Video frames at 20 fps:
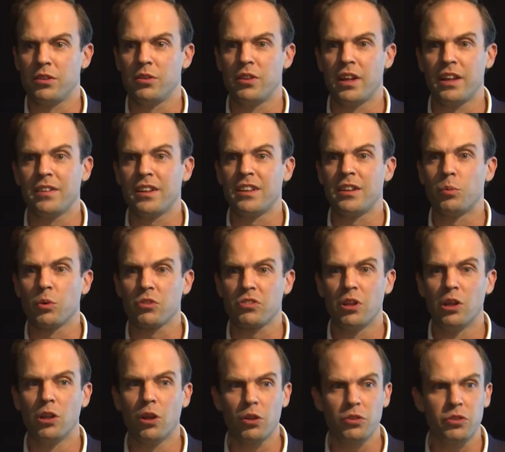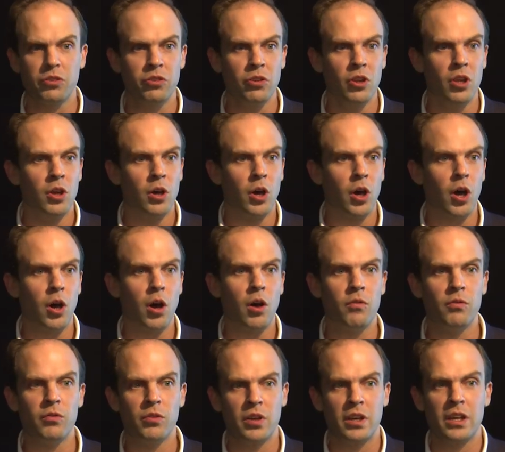to then, and there was a lot
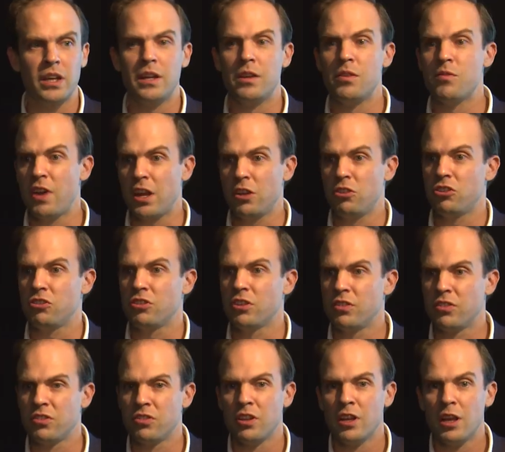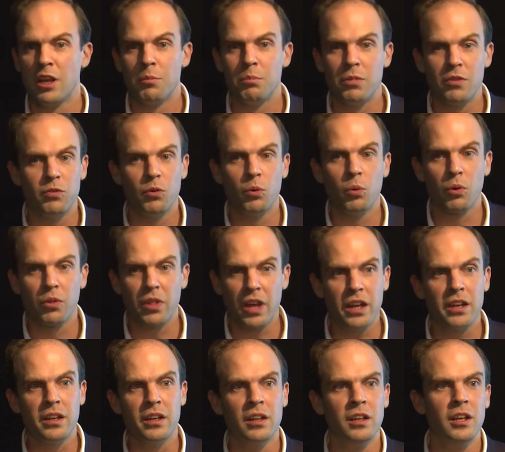of inventions before
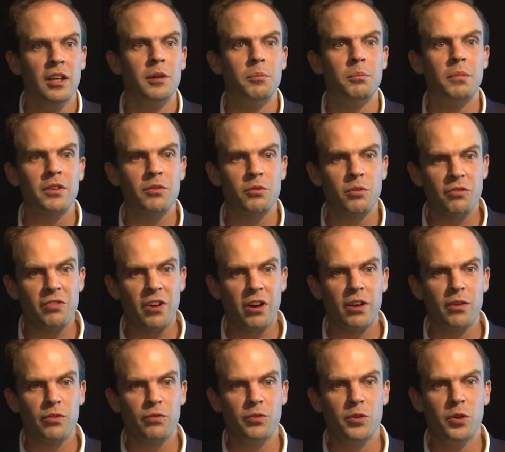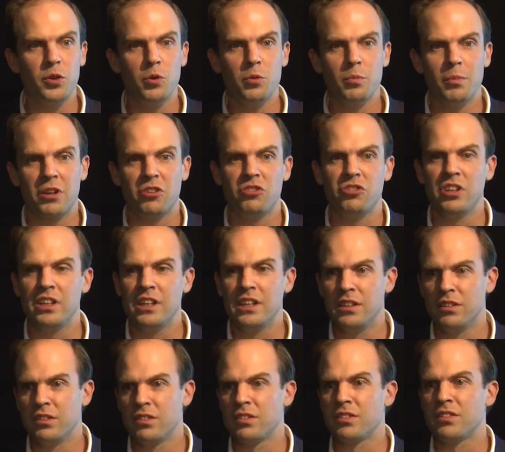then. But there were very few
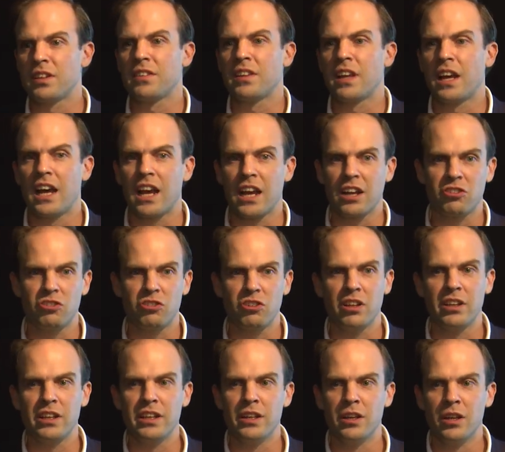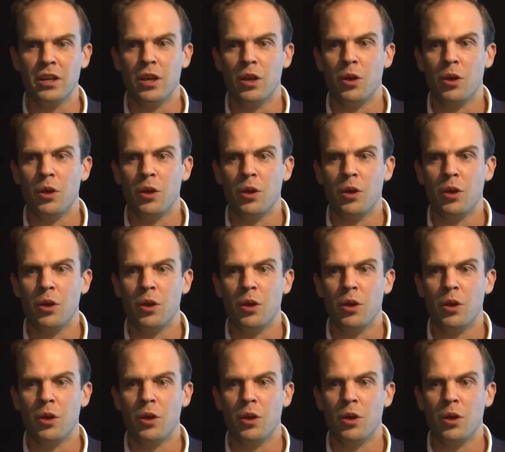machines that actually